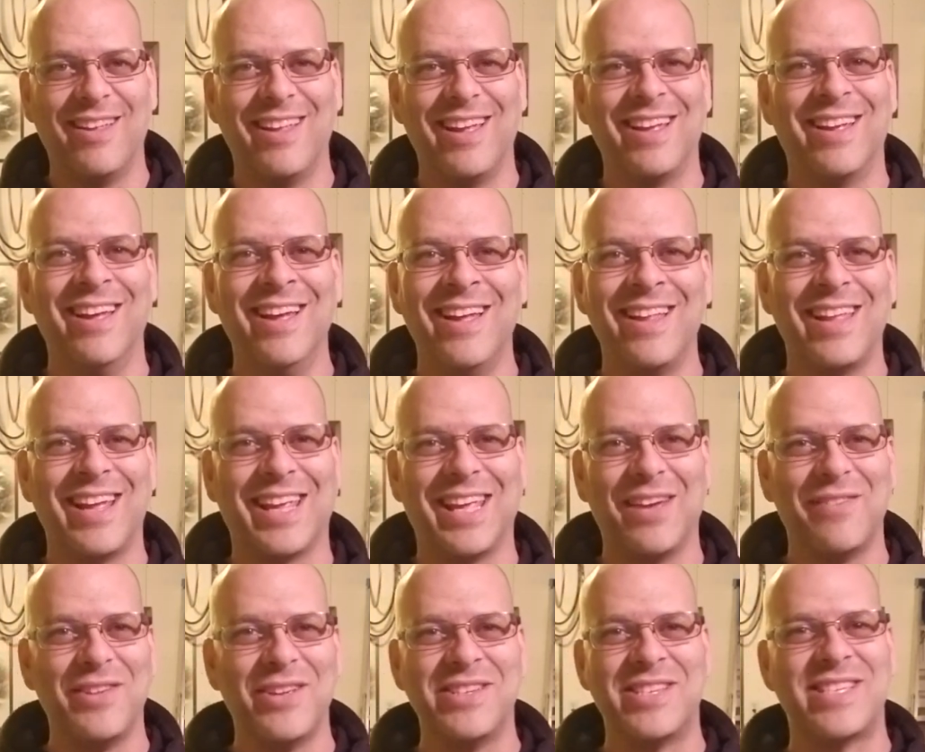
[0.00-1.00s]
they, they
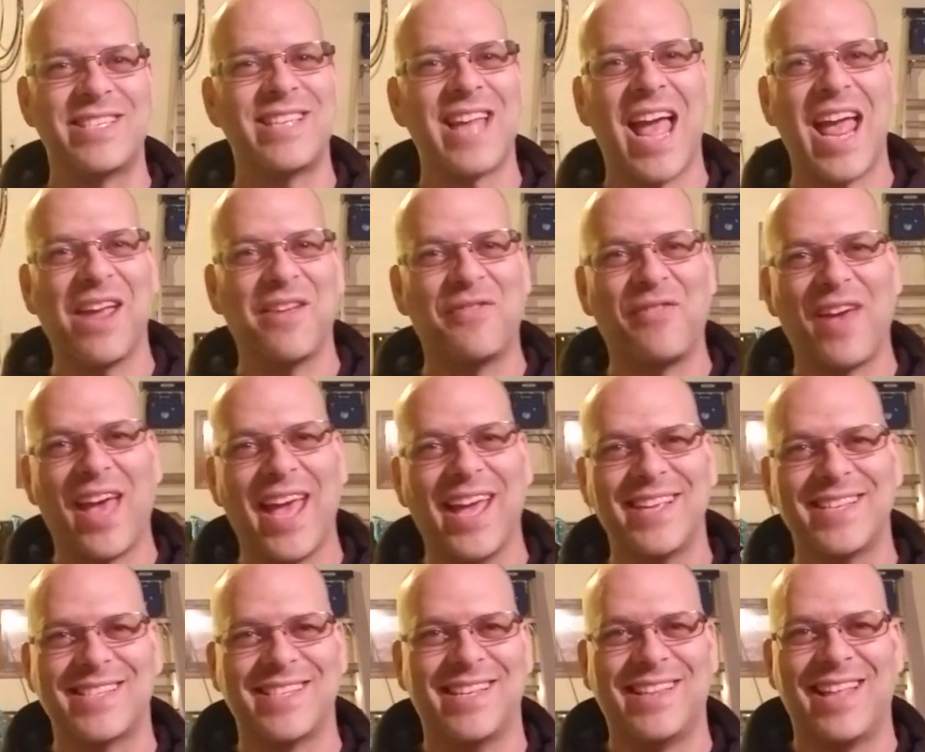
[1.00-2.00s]
give you stank
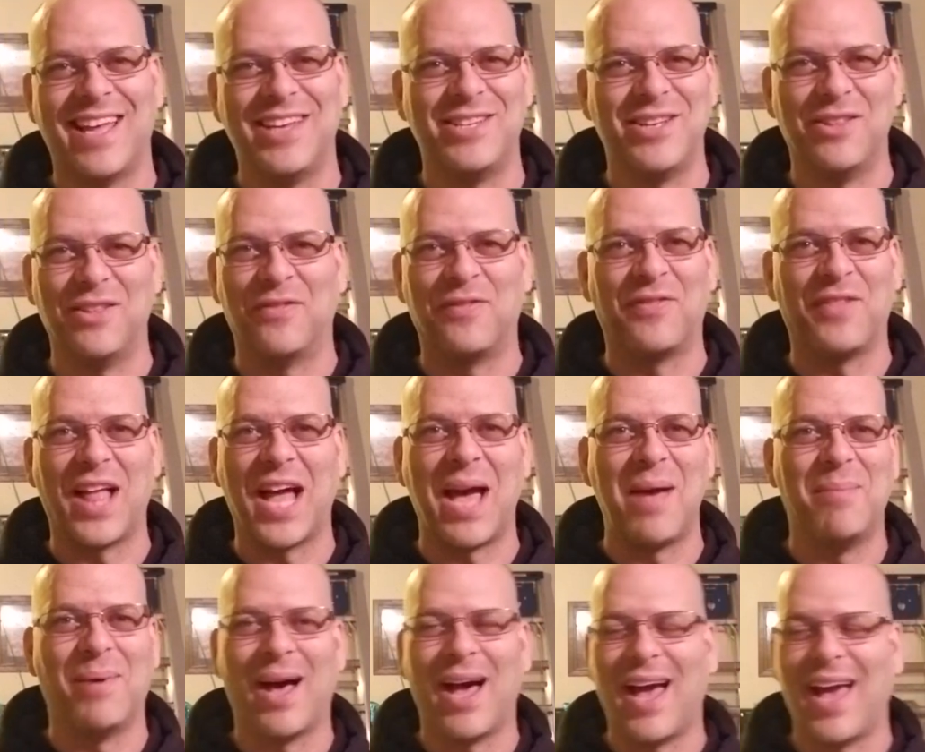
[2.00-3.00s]
face, and then do the
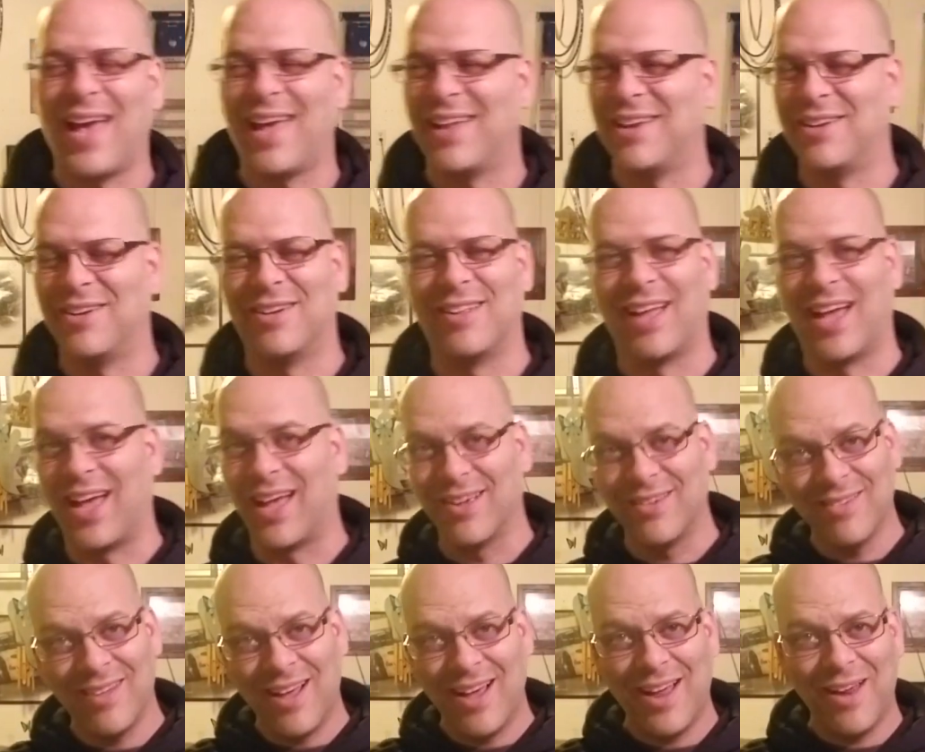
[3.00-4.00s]
flyby, and you're like,
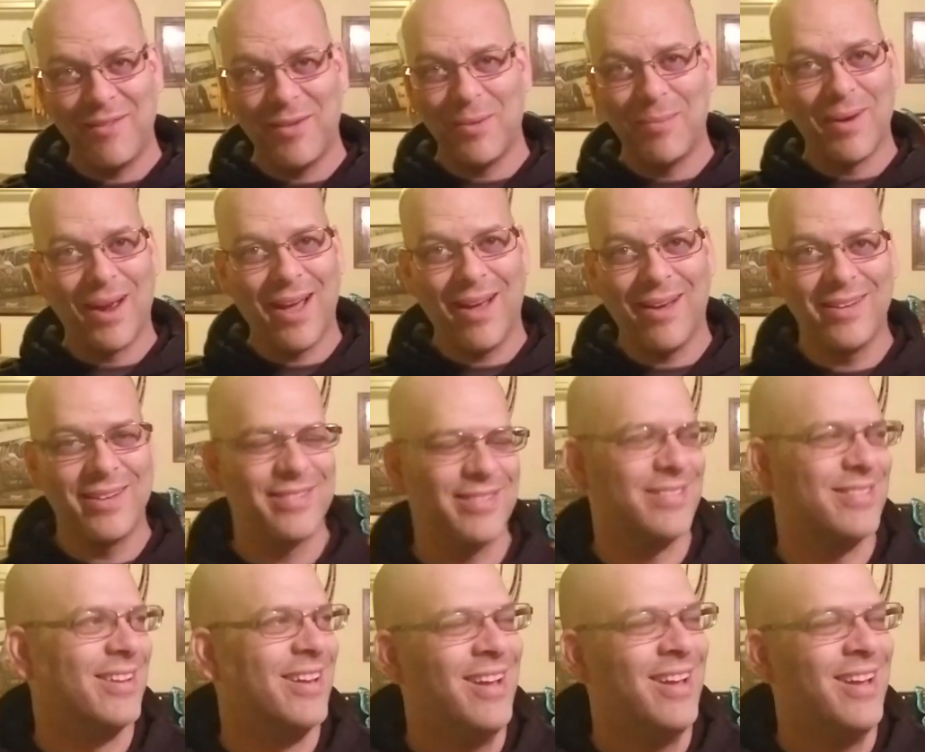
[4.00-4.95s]
whatever, bros.